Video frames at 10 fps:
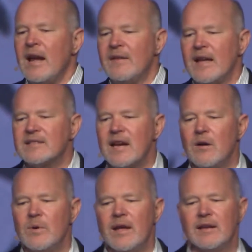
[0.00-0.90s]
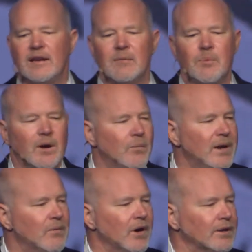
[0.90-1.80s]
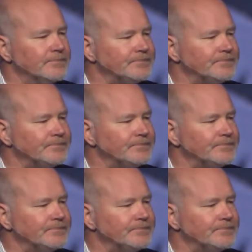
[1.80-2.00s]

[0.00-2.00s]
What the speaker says: and that's how we ended up where we were.